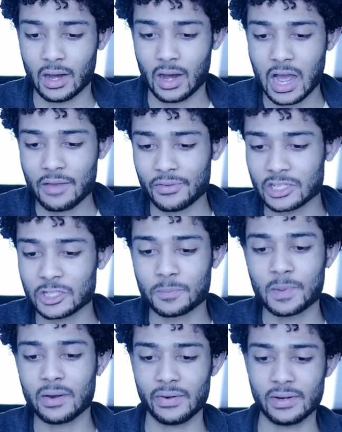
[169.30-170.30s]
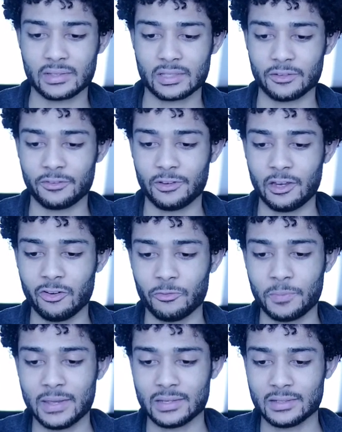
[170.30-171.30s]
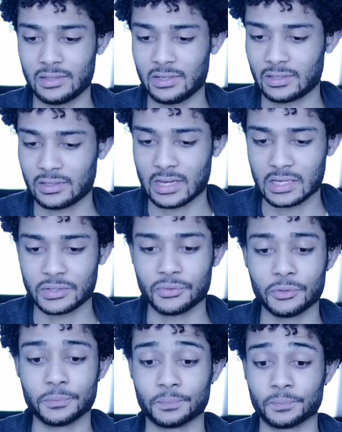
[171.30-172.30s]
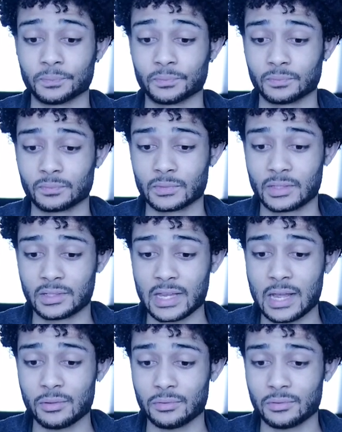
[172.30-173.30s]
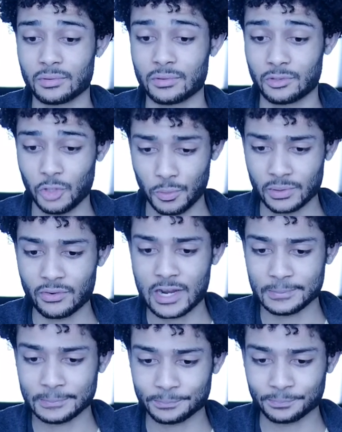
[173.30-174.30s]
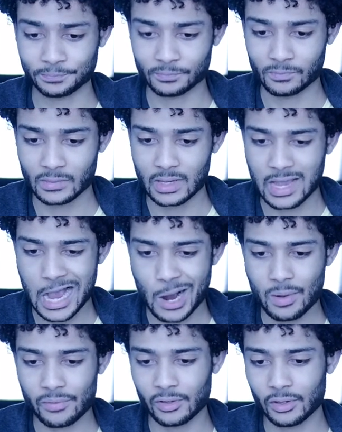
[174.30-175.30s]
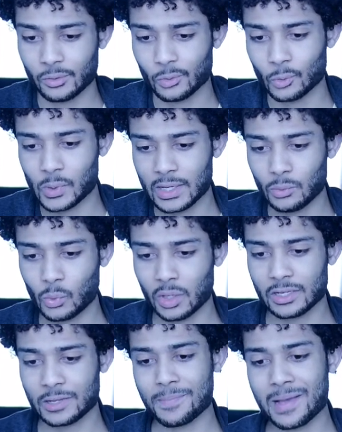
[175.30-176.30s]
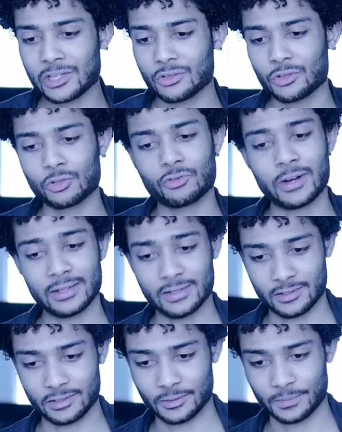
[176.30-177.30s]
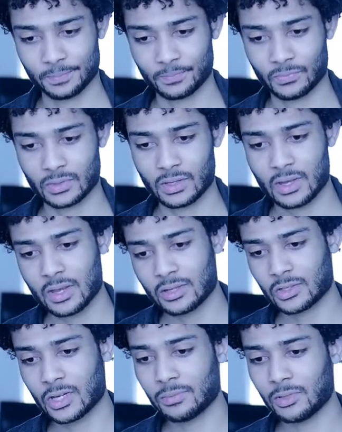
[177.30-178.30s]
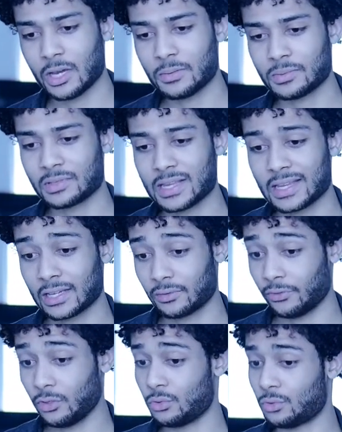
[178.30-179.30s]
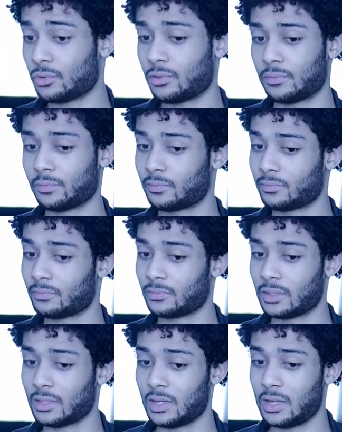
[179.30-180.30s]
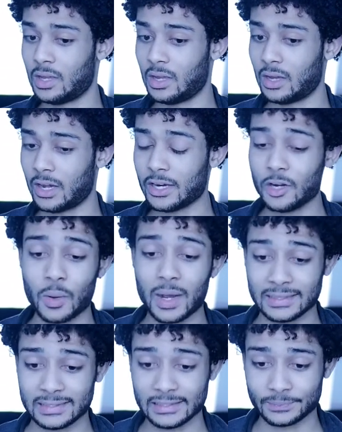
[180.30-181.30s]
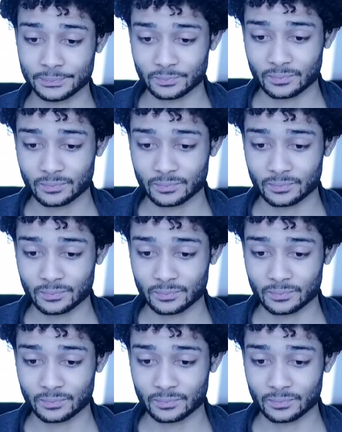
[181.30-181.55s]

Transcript: I've experienced the fear of being successful. Sounds stupid, right? However, when one imagines greatness, sometimes they get confused. I know I did.